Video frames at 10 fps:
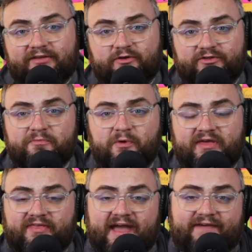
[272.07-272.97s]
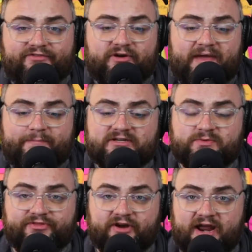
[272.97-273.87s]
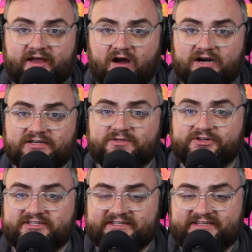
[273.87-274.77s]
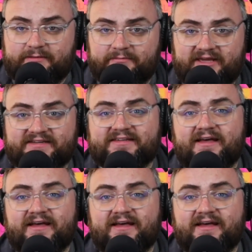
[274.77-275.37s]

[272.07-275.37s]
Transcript: So at this point, they have their papers with their 8 cards, with their 16 beats,